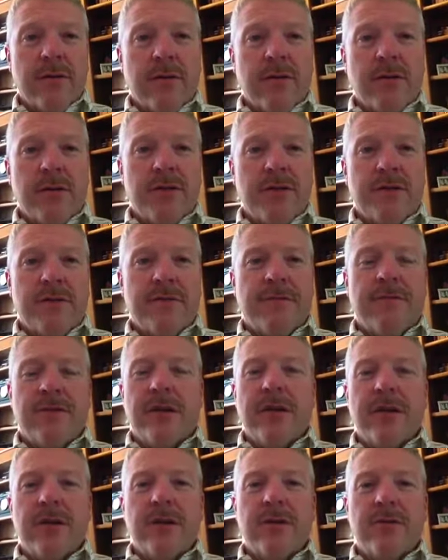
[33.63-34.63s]
course you're
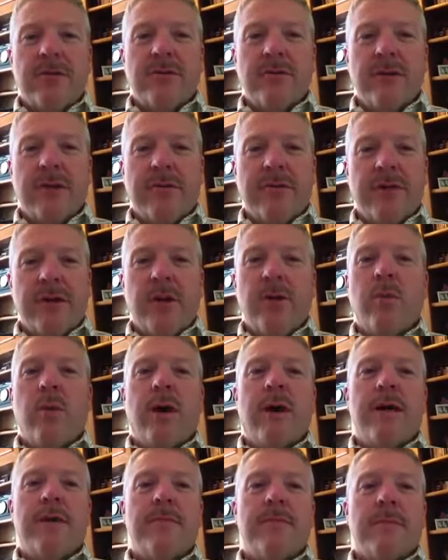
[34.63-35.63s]
free to use whoever you
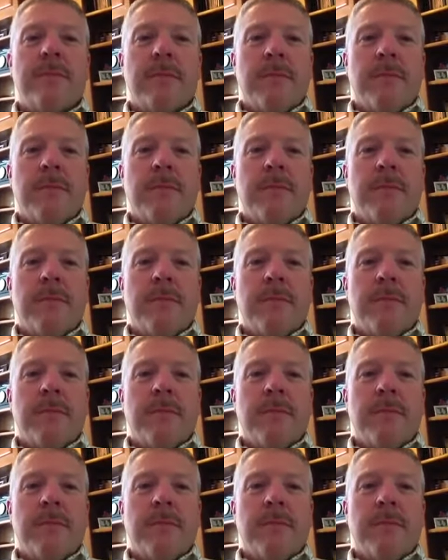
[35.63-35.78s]
want.